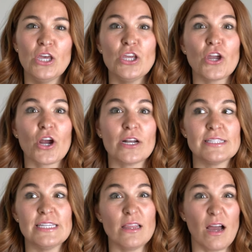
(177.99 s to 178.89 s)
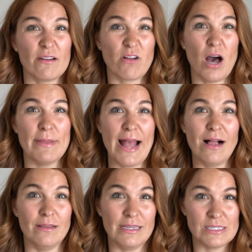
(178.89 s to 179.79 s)
You're gonna see a lot of
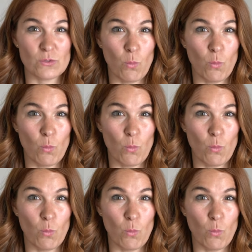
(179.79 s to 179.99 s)
commonalities.